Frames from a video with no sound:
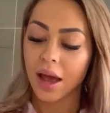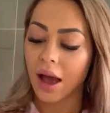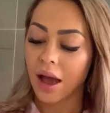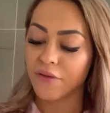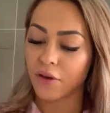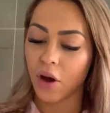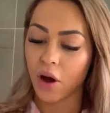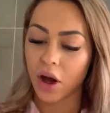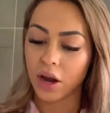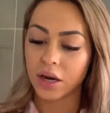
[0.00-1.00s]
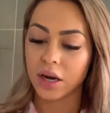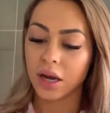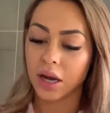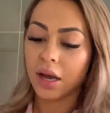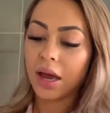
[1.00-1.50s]
I've got
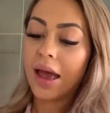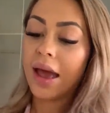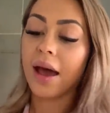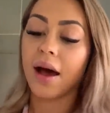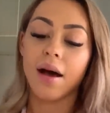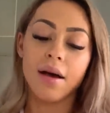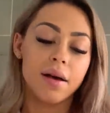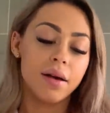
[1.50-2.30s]
hair